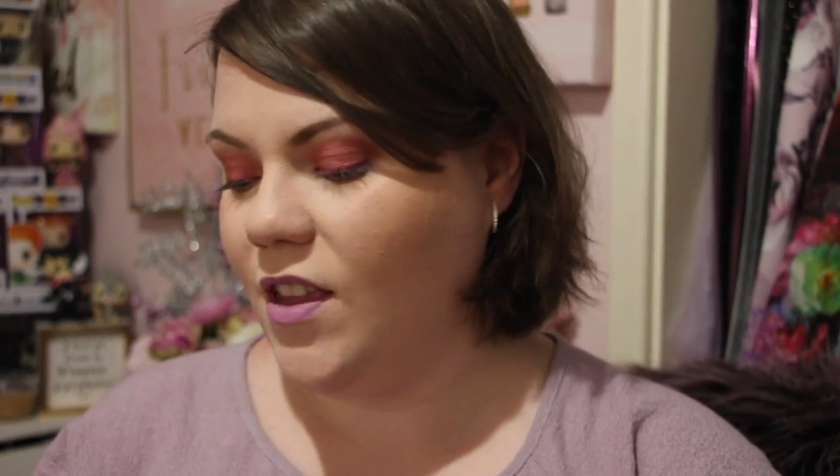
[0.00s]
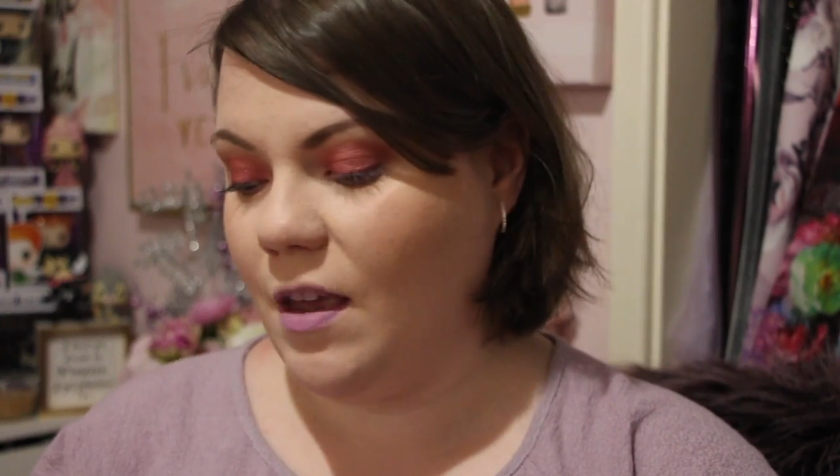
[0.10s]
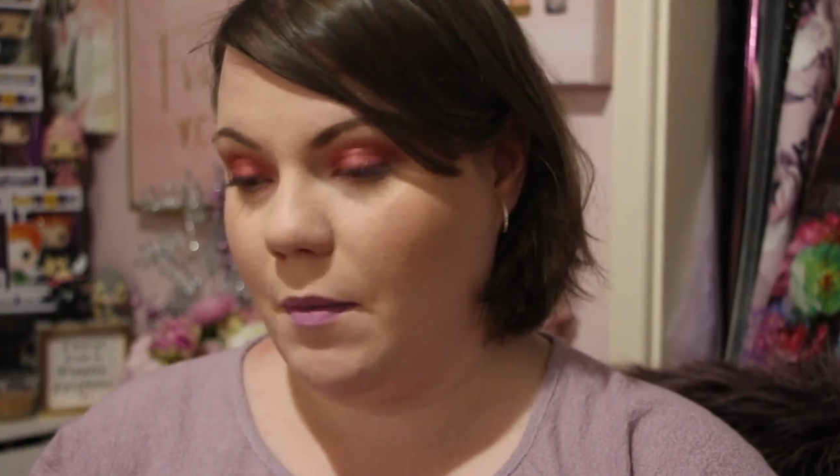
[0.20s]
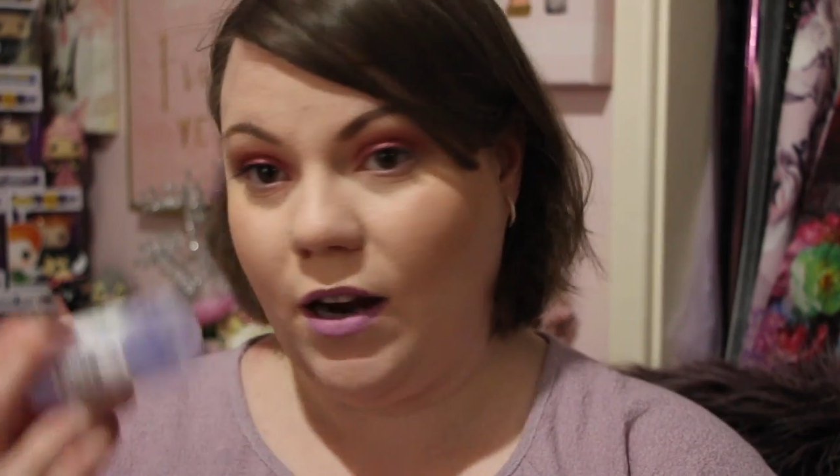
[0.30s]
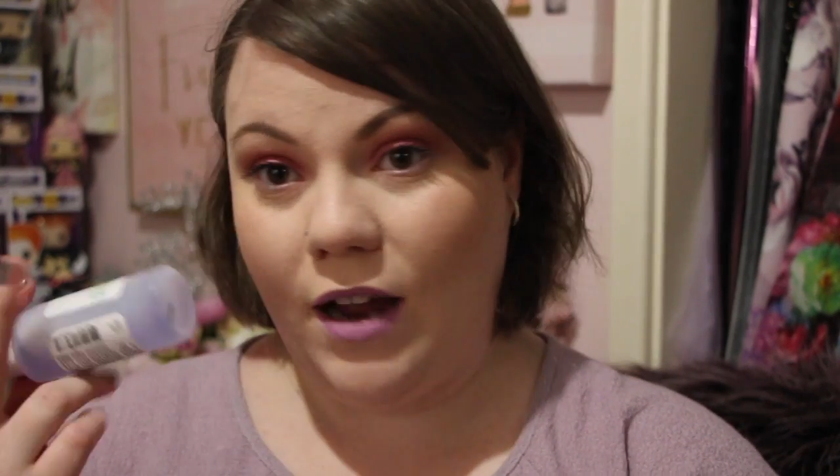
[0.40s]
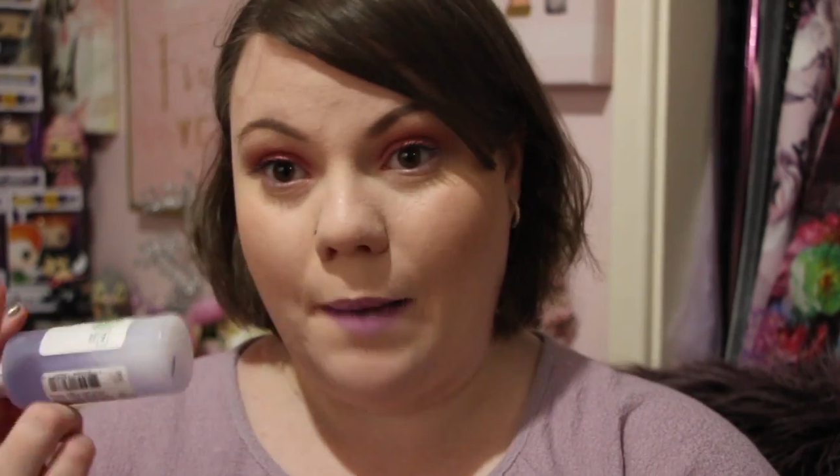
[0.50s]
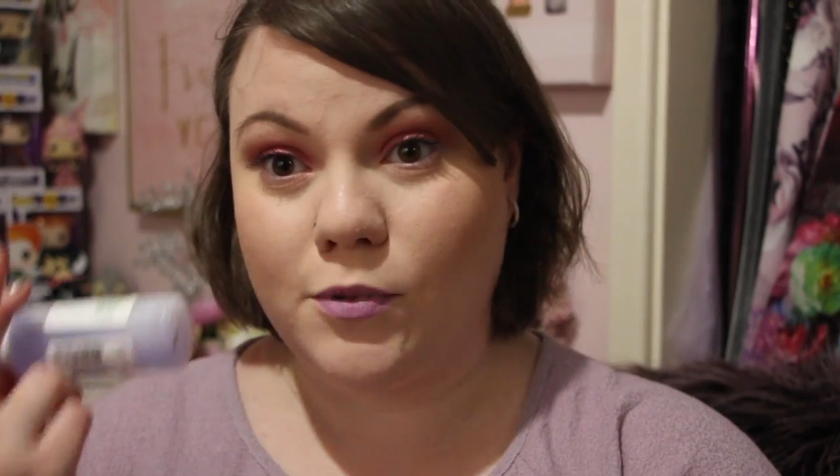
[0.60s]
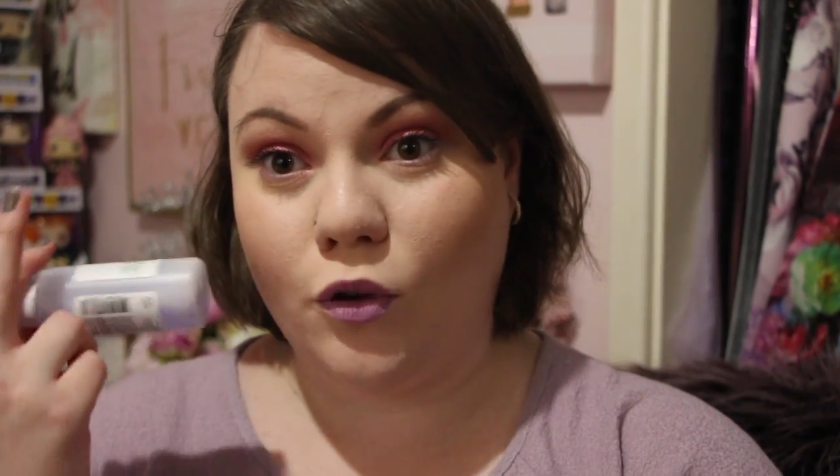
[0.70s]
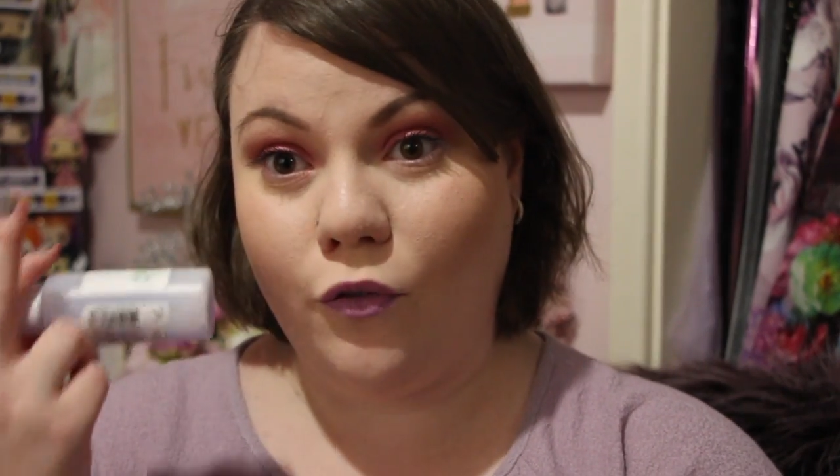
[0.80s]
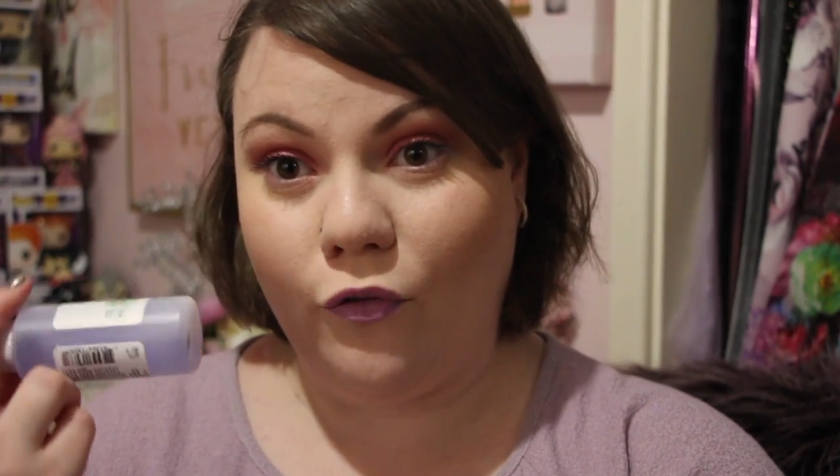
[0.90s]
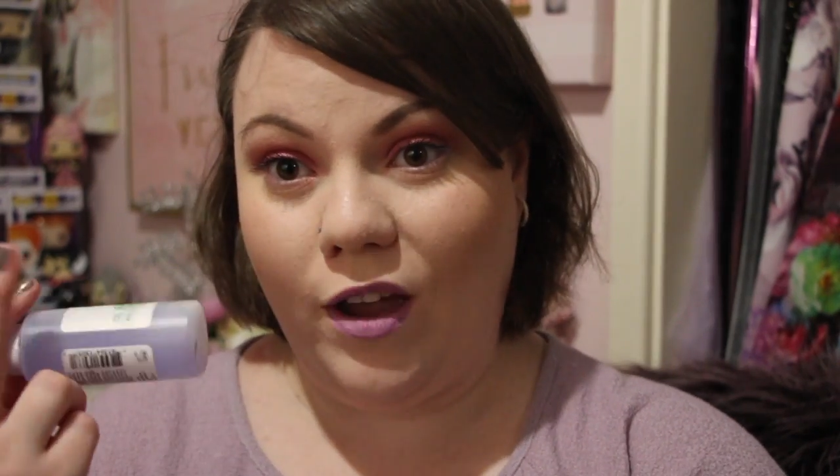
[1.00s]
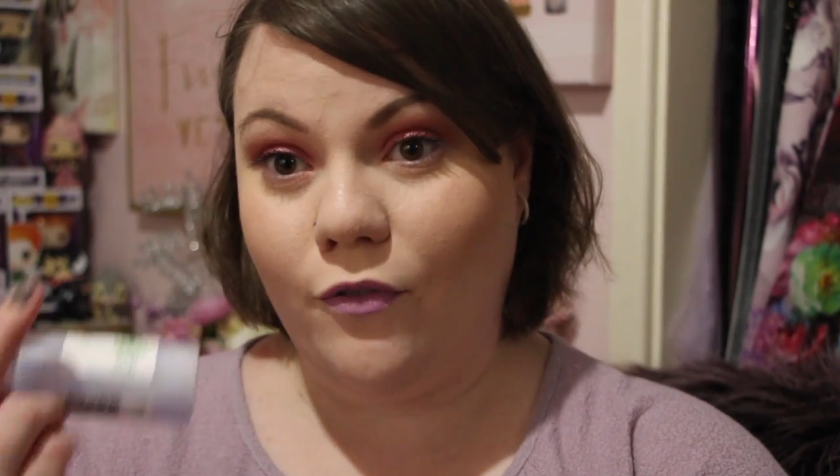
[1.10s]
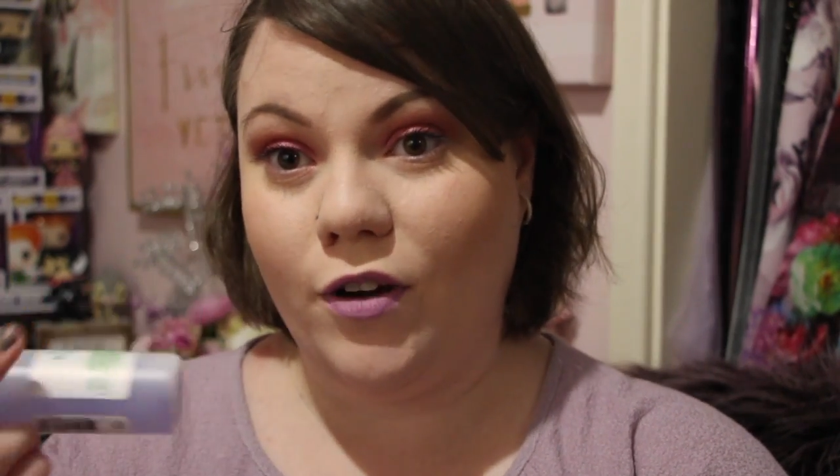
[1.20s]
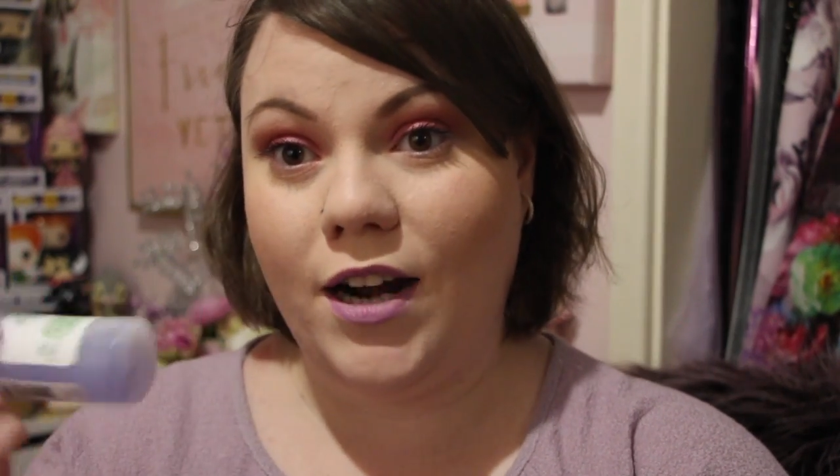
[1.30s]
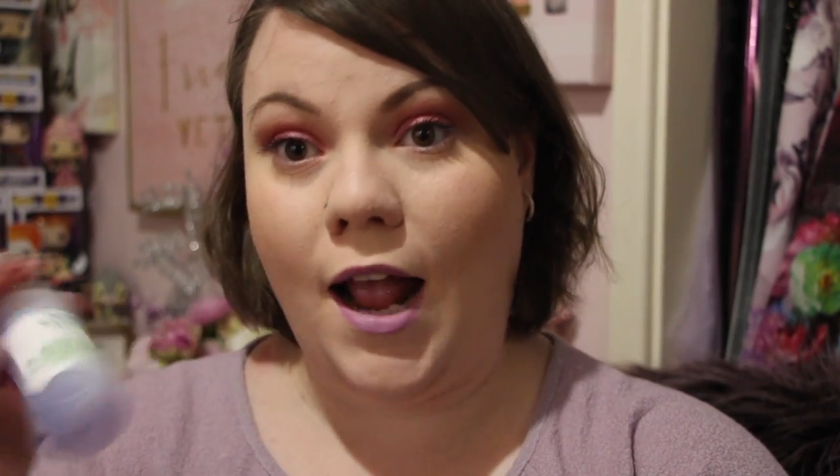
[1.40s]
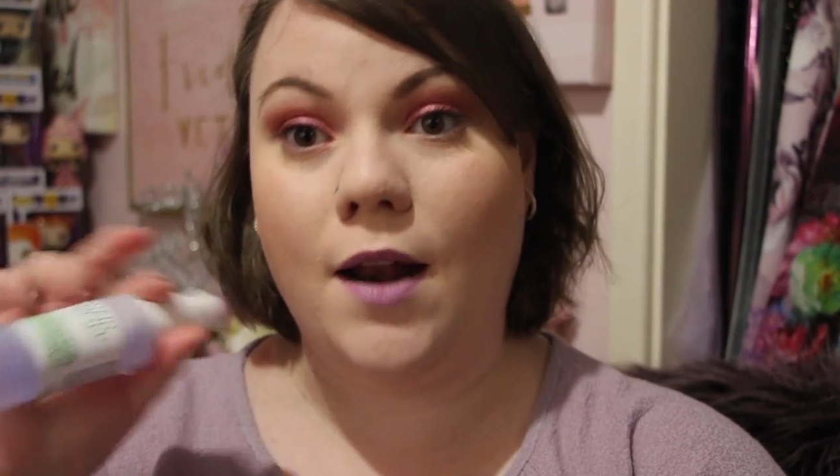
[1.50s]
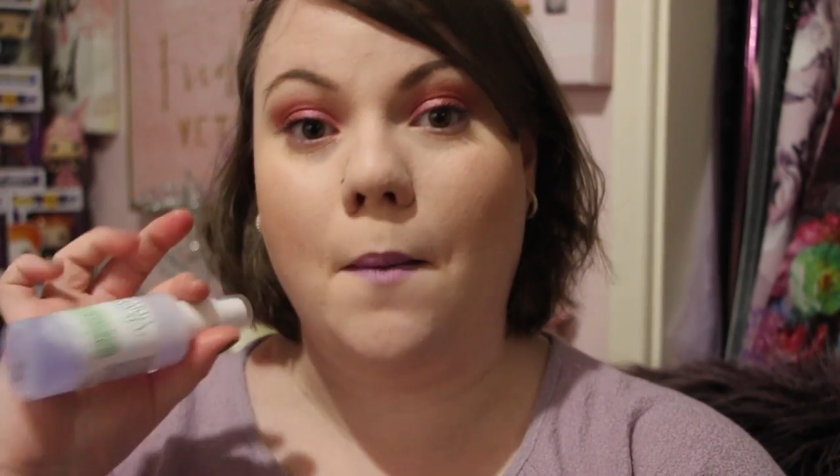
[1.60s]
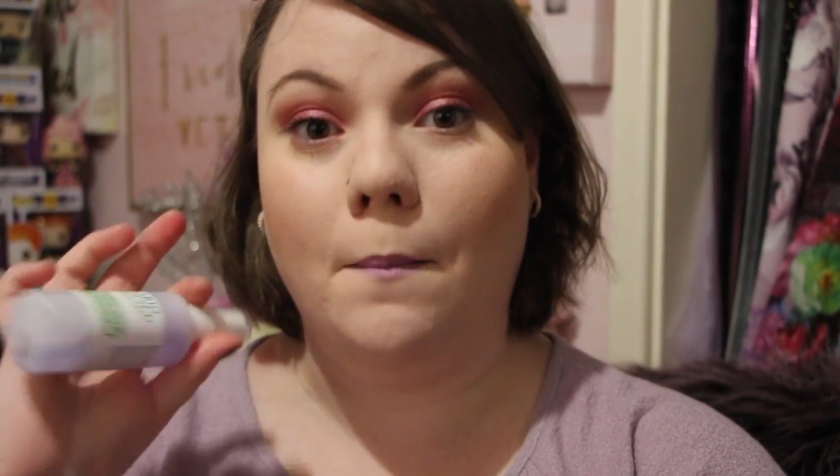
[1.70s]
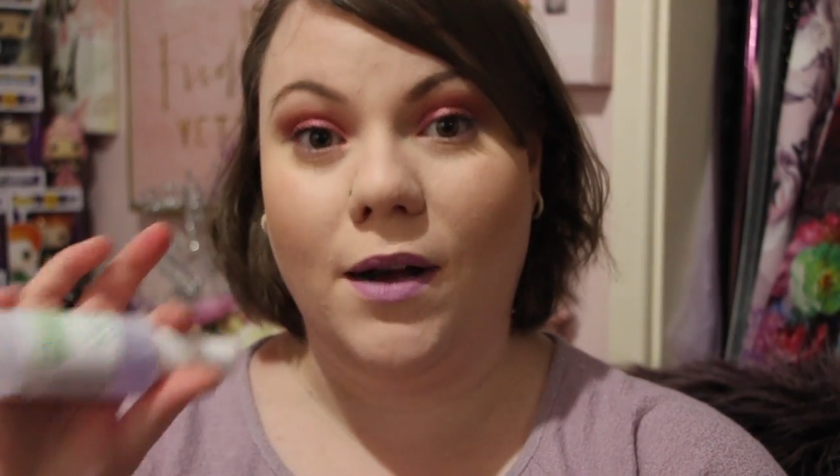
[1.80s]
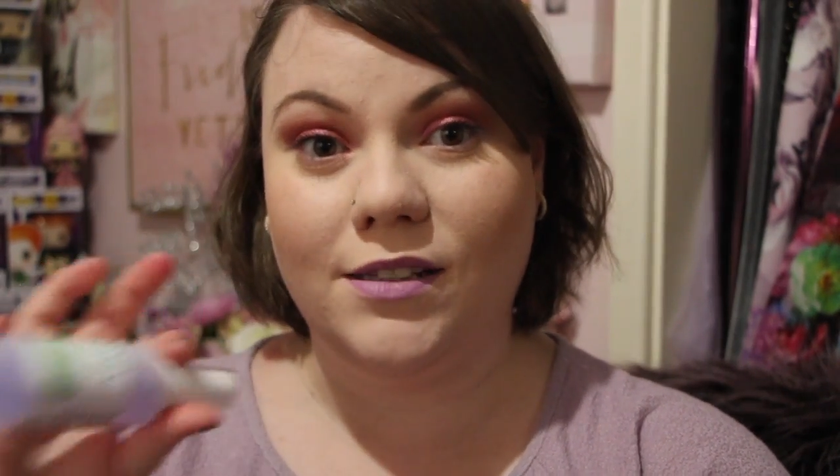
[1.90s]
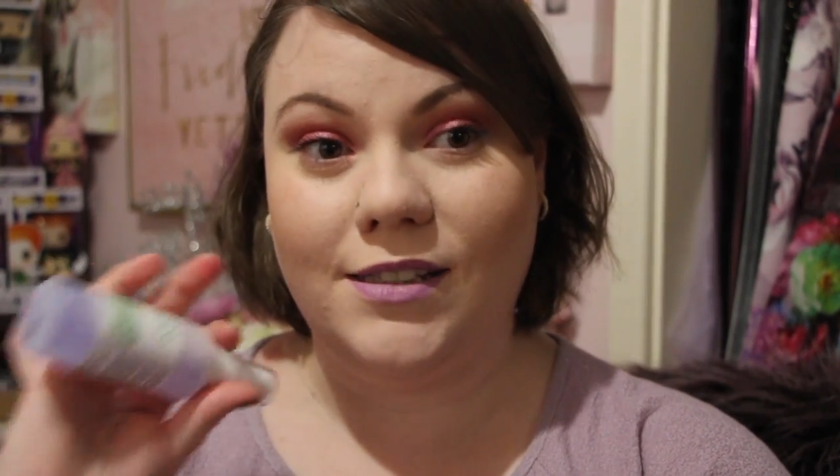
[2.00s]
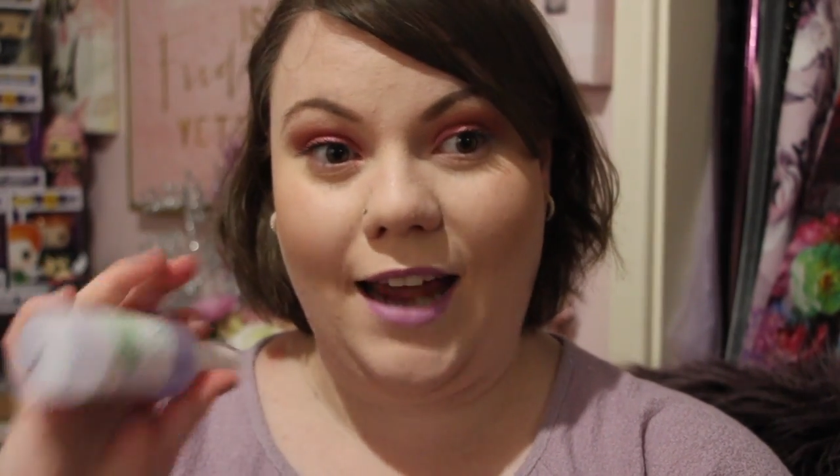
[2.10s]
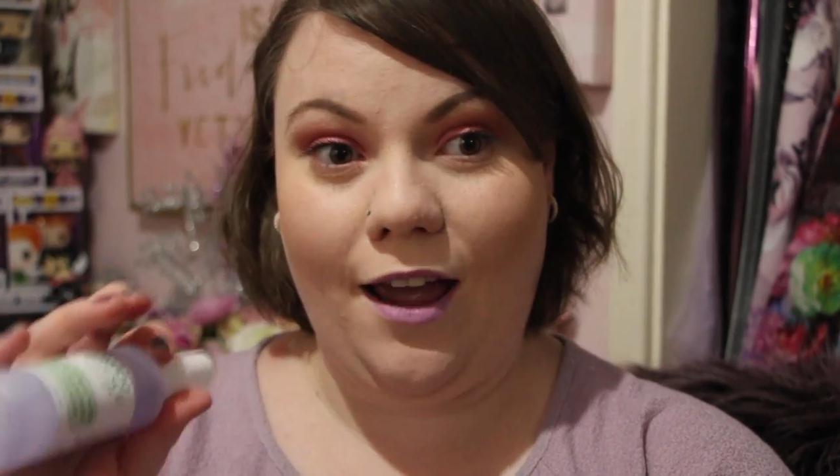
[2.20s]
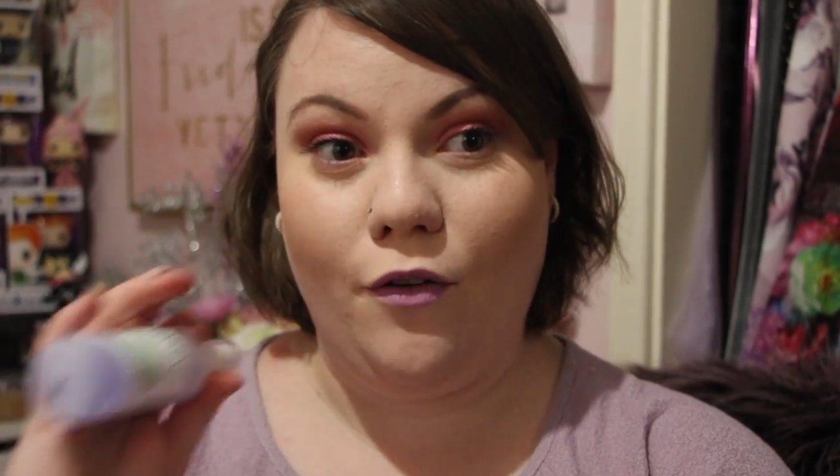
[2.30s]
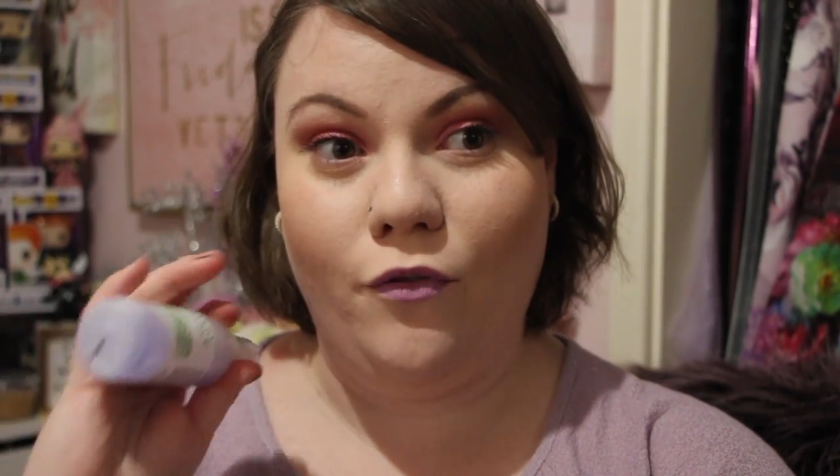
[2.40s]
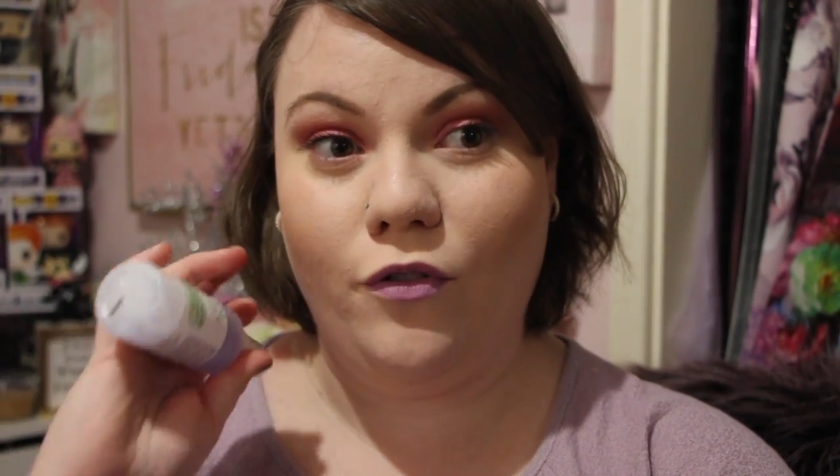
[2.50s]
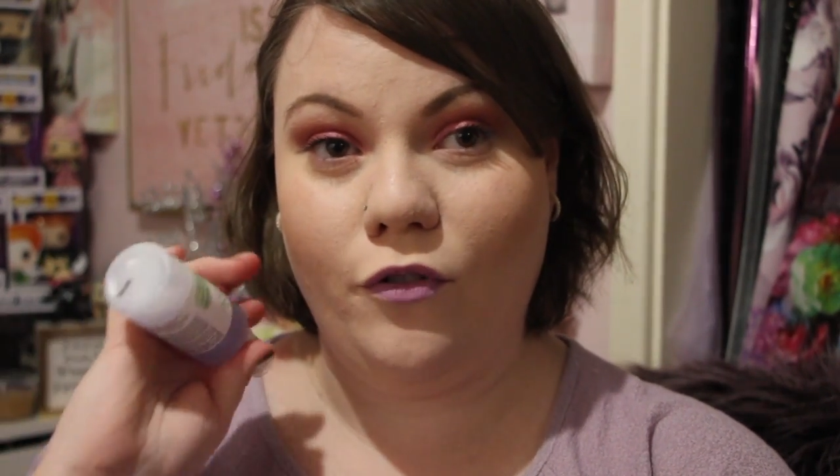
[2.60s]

They're my absolute favourite and a must have